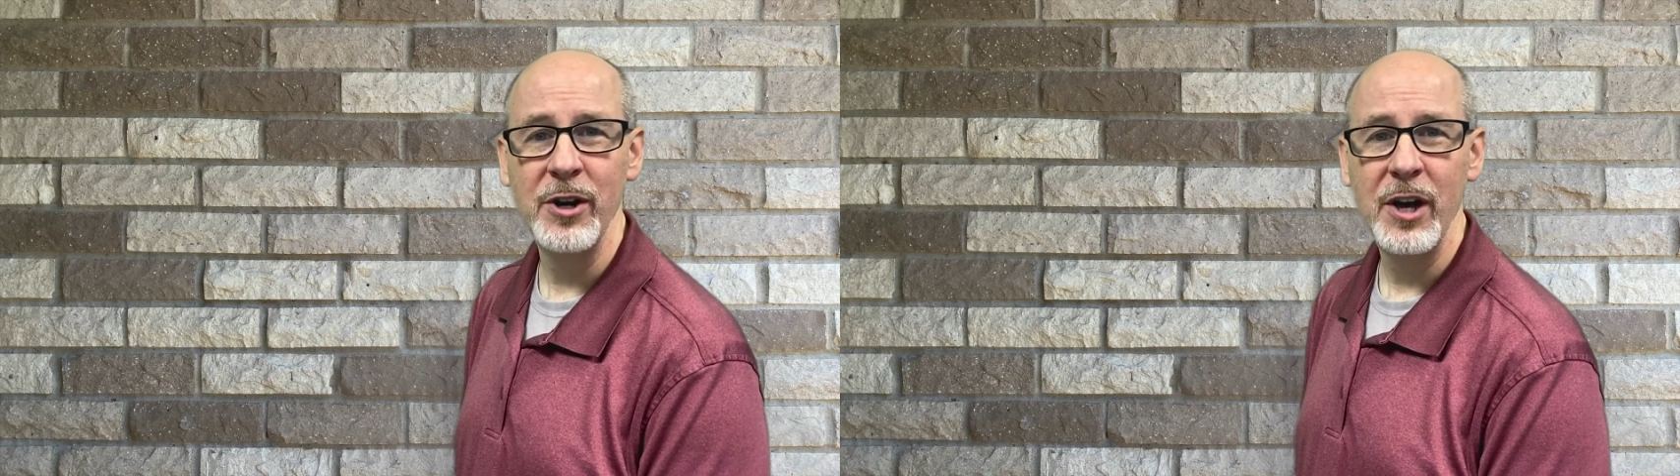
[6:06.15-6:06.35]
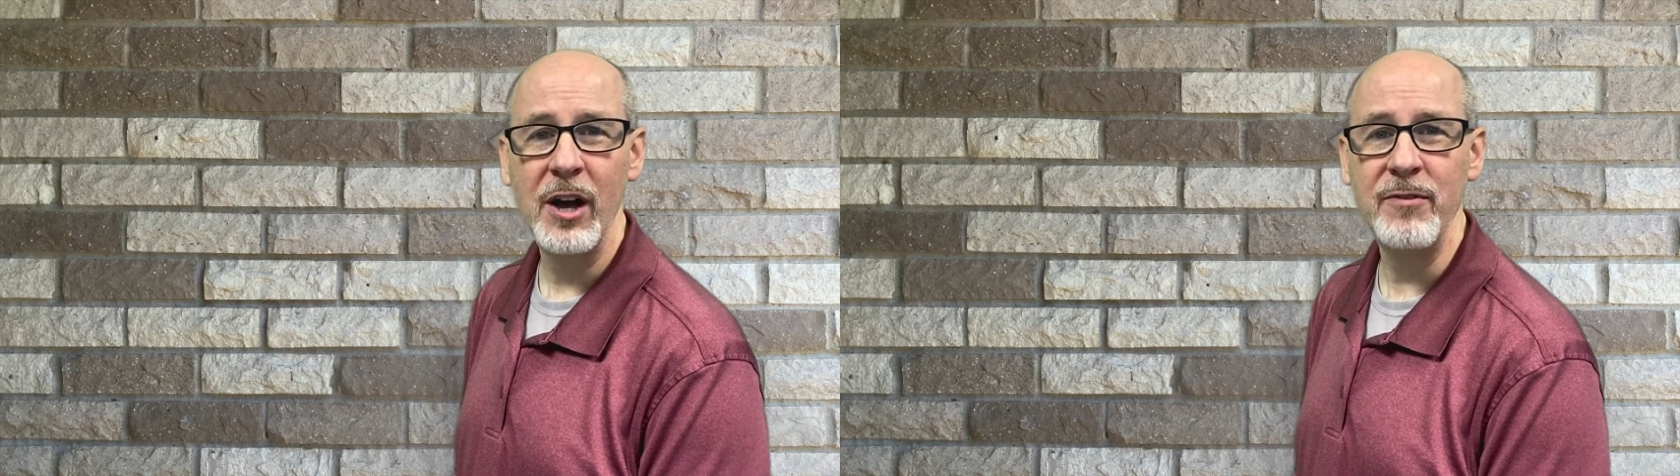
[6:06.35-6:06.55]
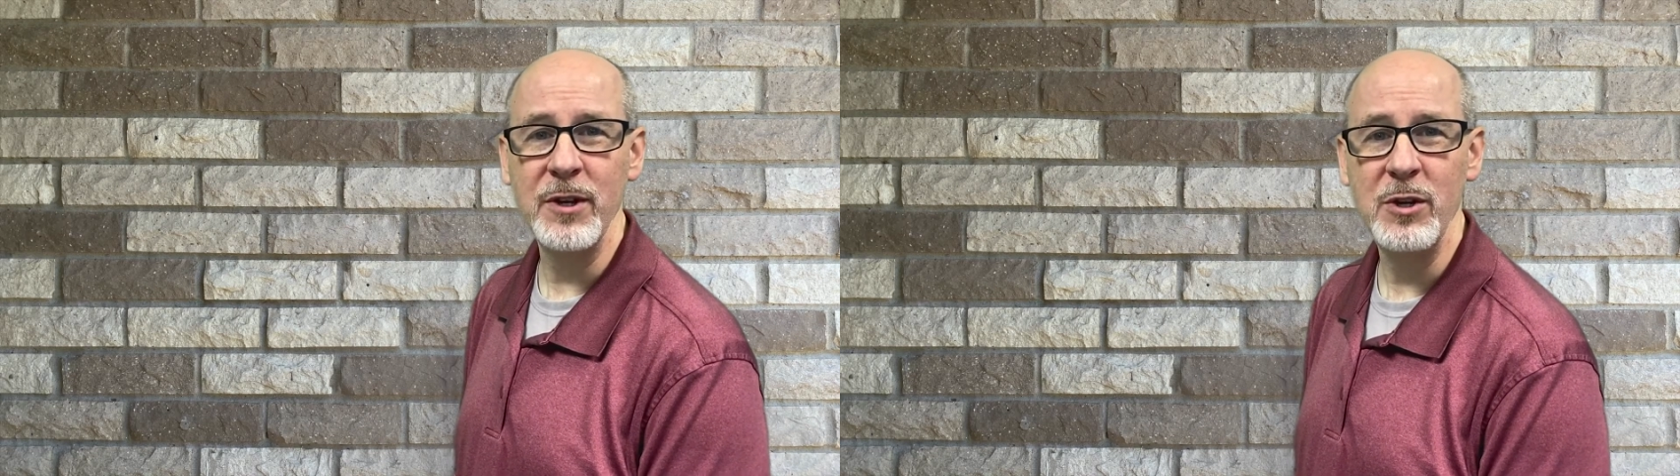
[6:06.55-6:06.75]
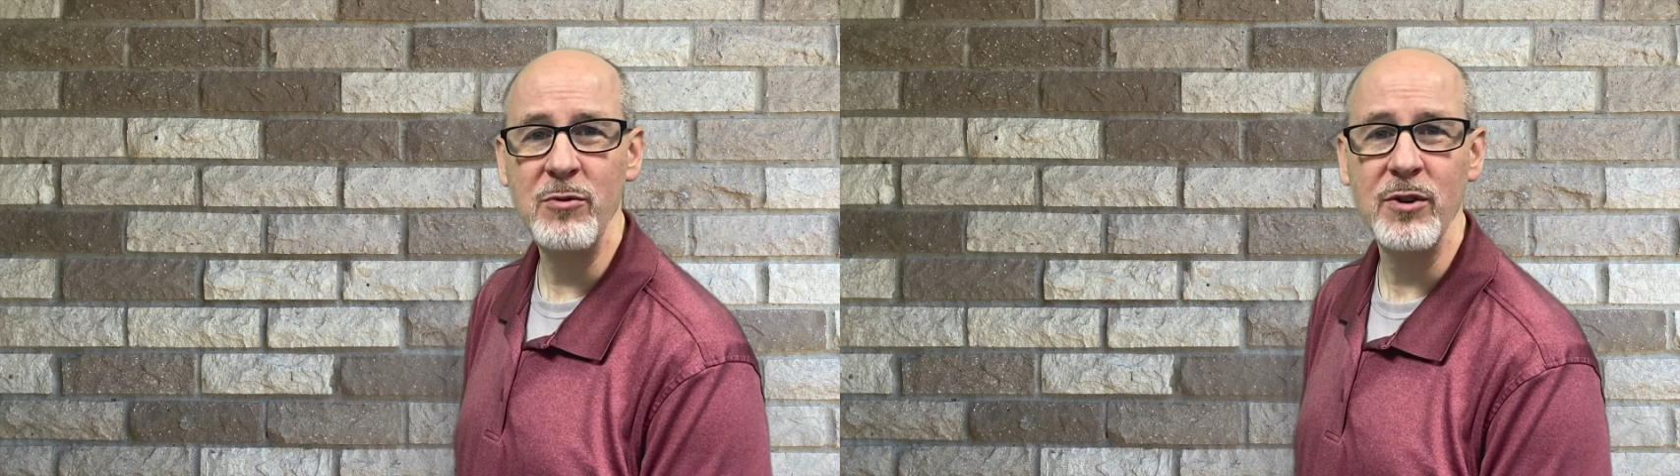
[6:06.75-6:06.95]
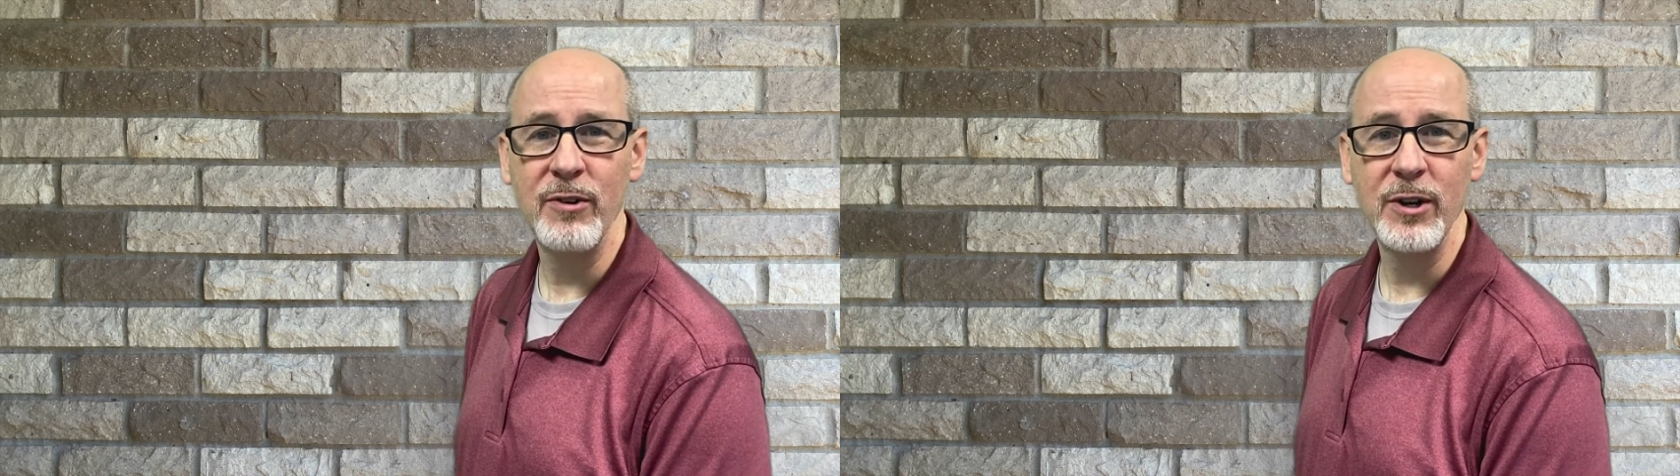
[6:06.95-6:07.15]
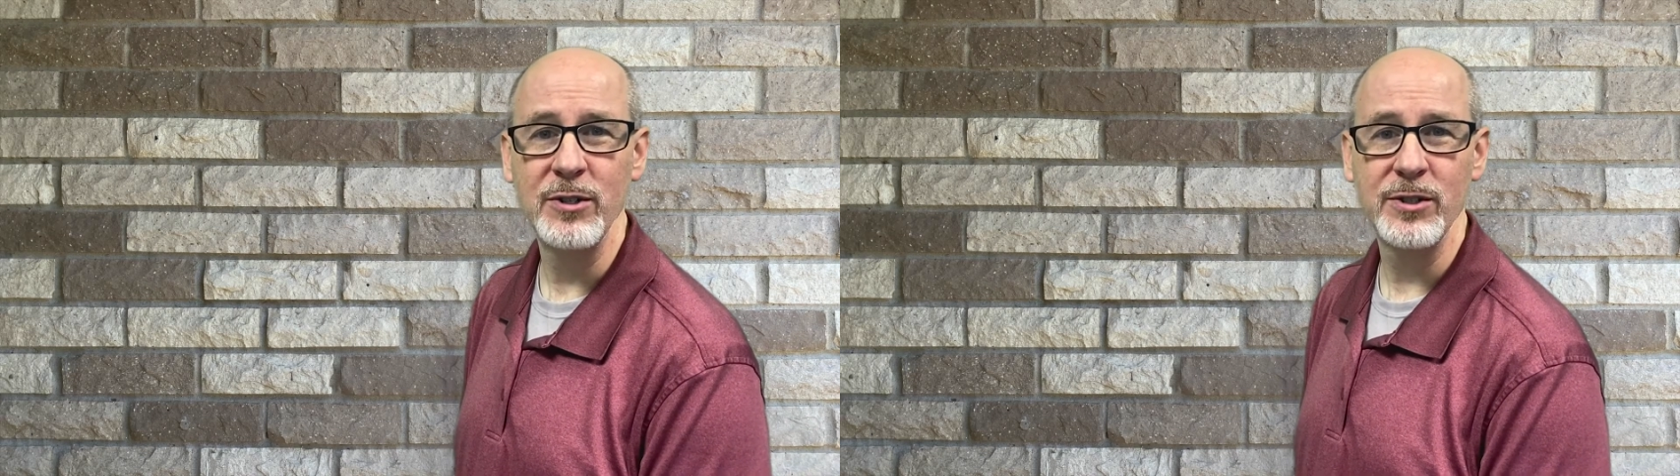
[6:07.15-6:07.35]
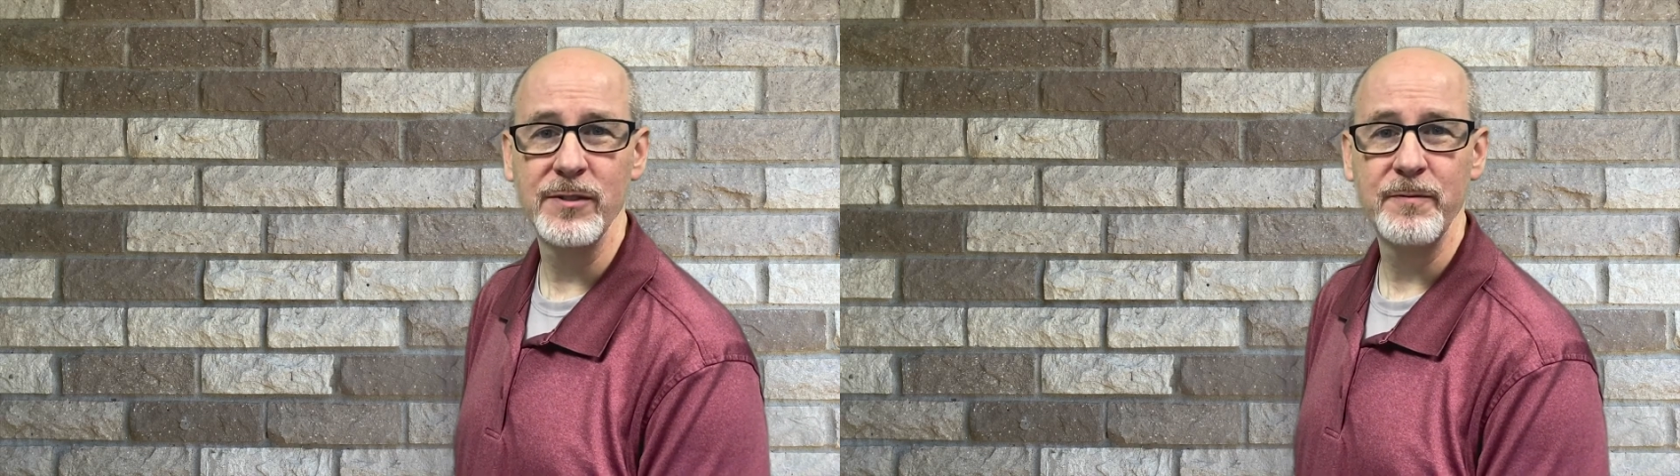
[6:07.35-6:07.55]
of the universe.